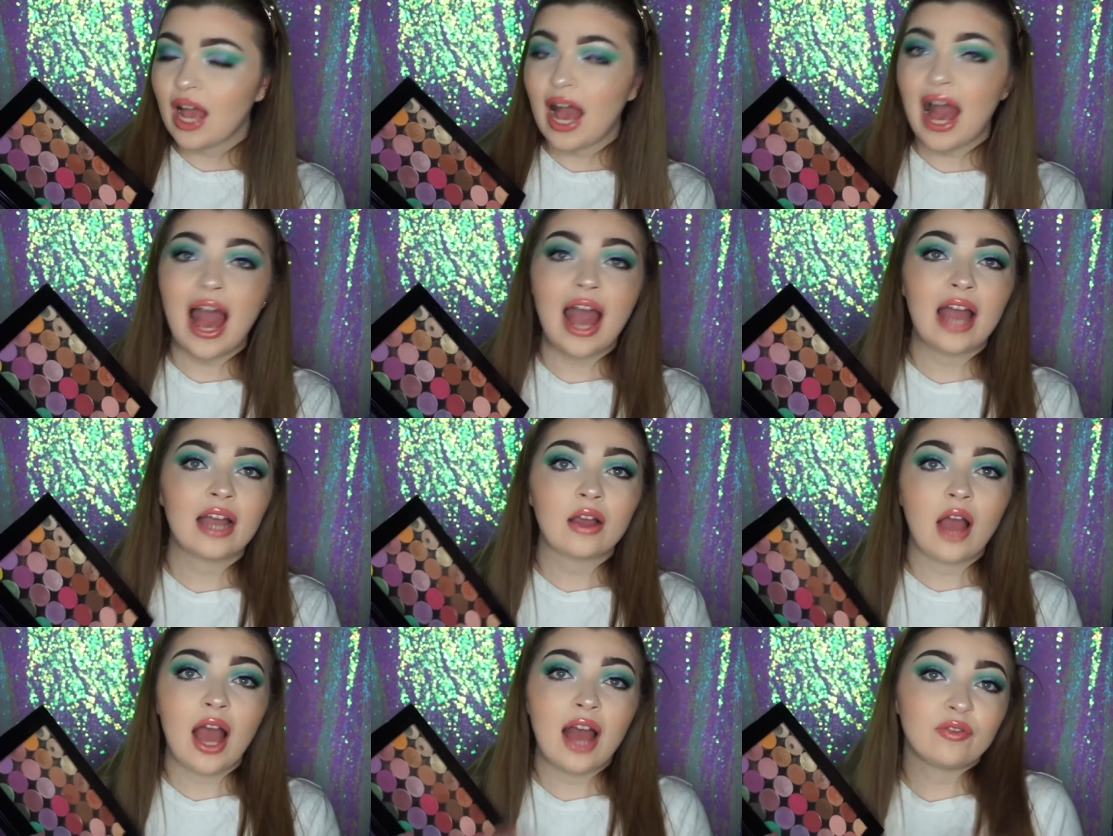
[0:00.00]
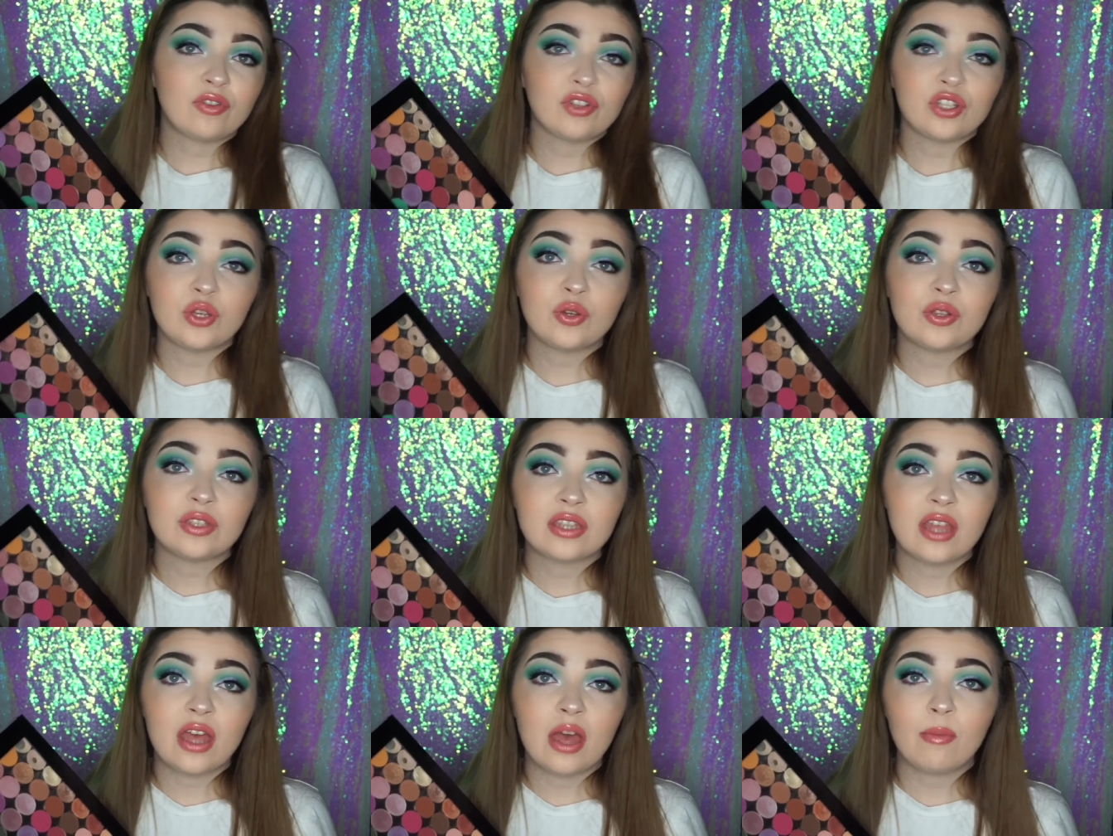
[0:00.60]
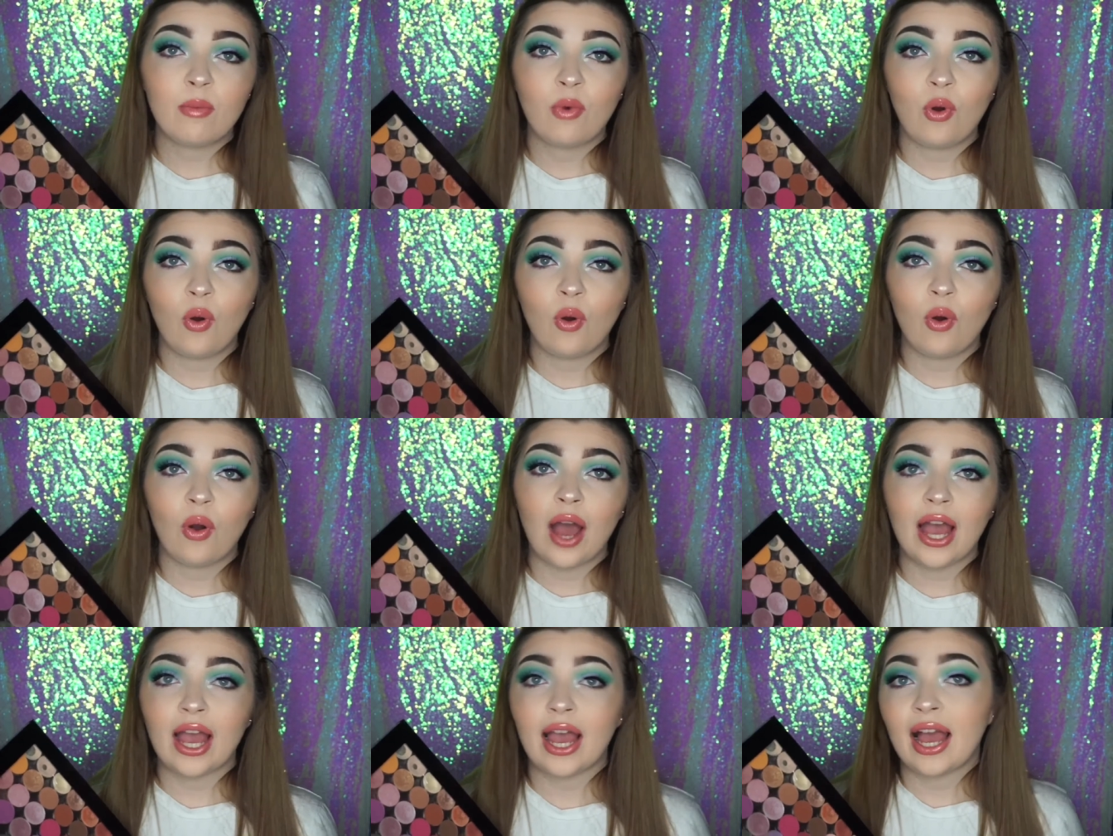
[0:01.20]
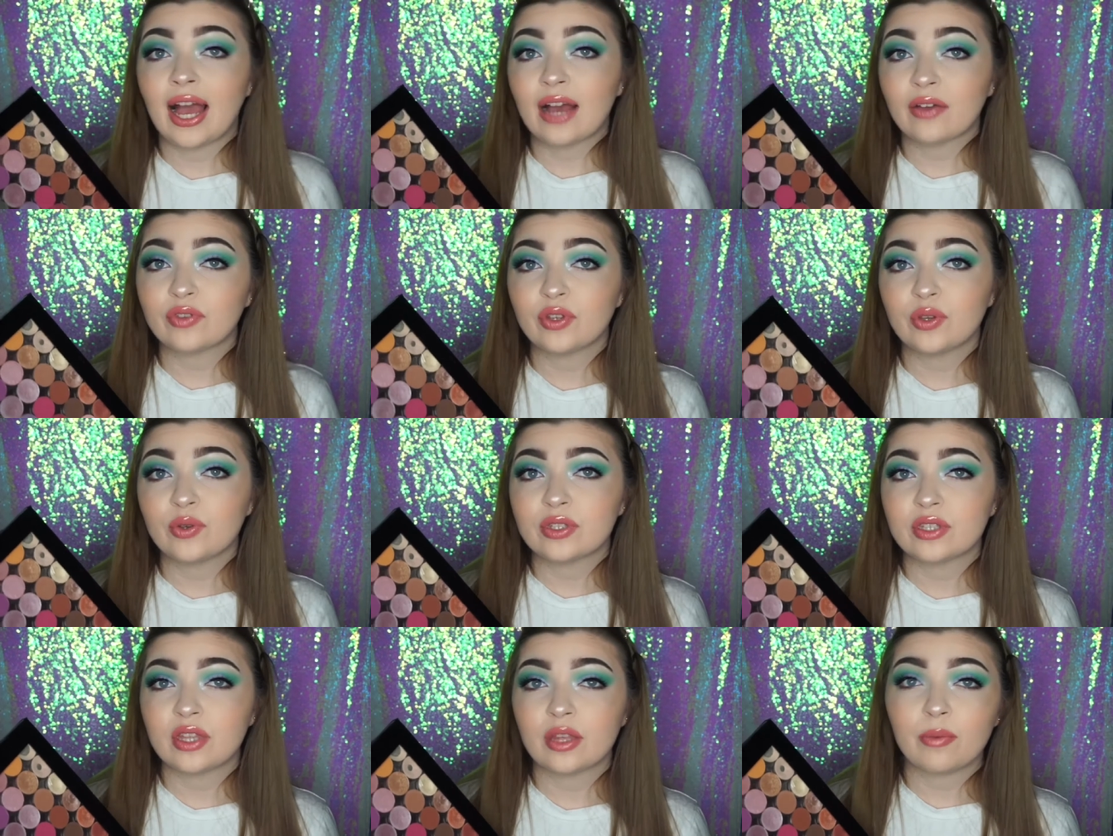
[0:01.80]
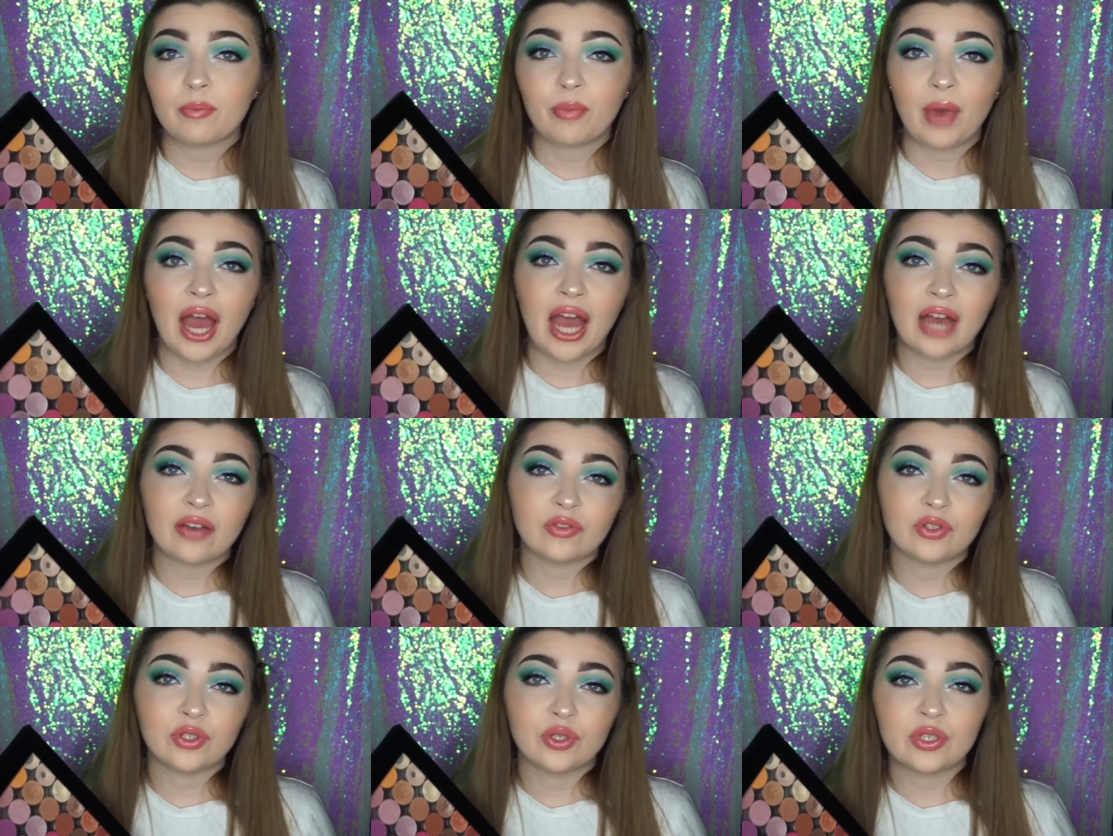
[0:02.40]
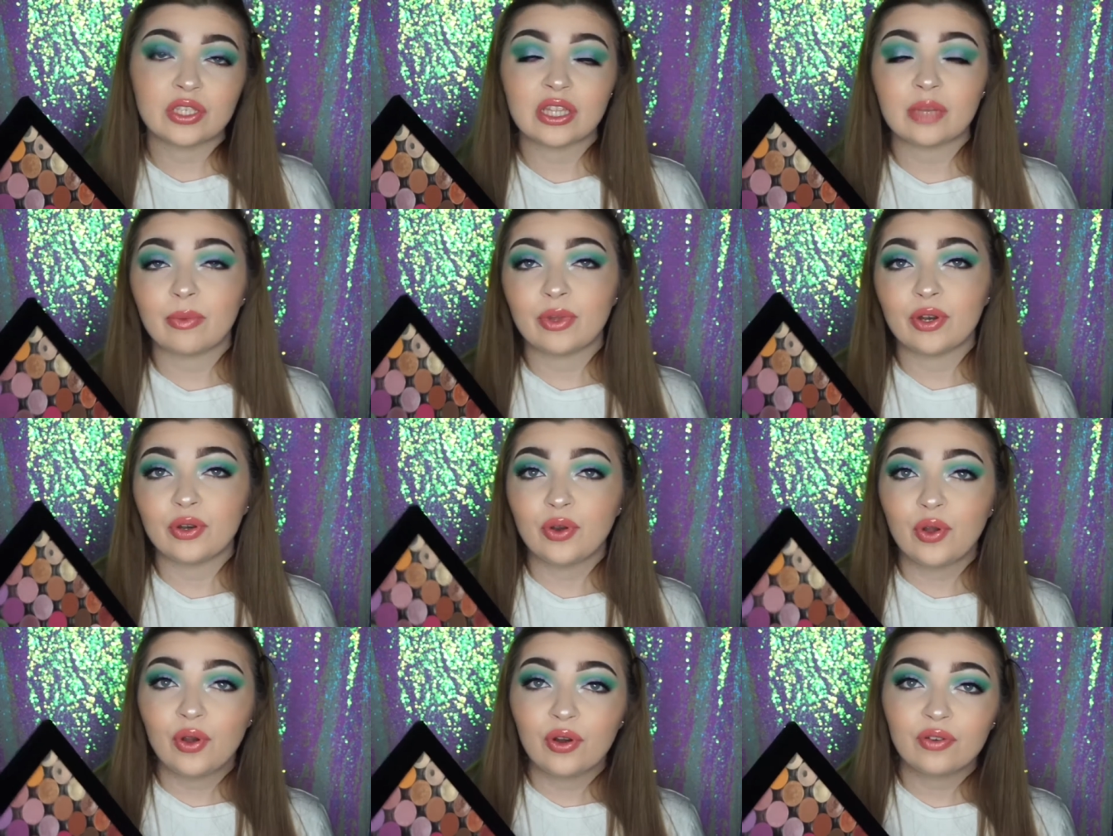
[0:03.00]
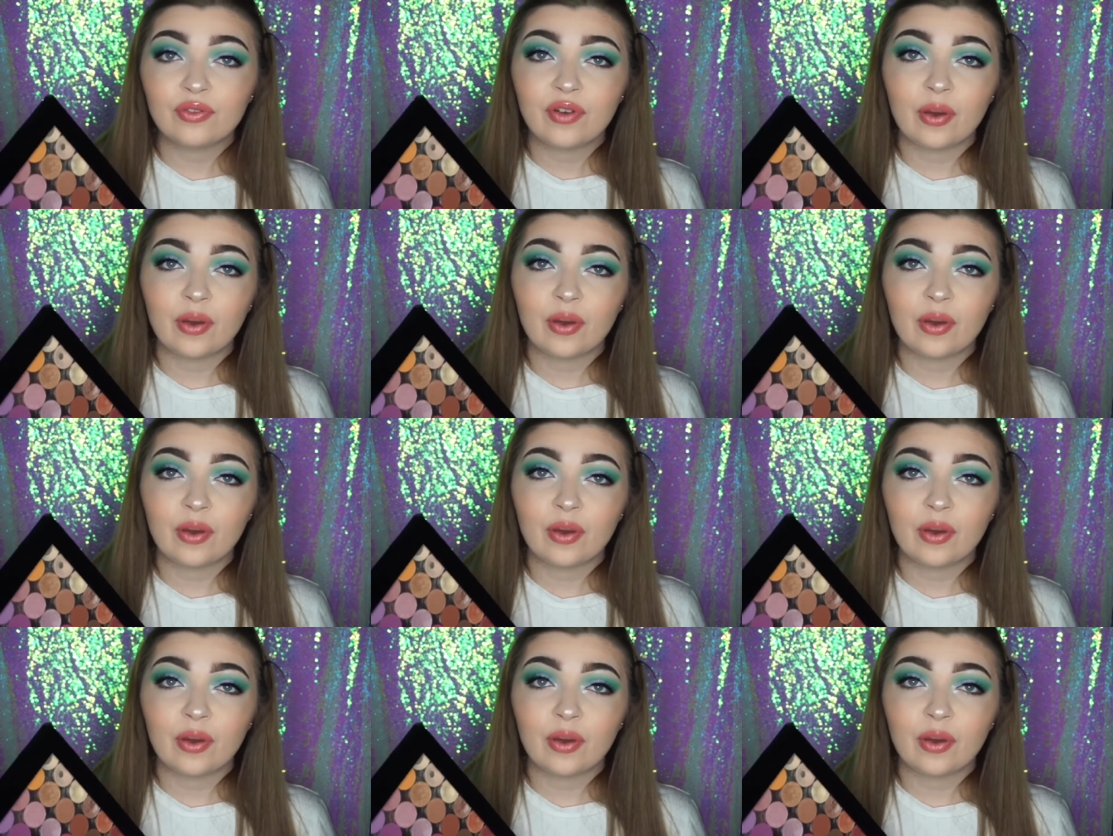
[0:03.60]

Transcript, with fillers: I haven't used them or I have used them but I haven't used them enough.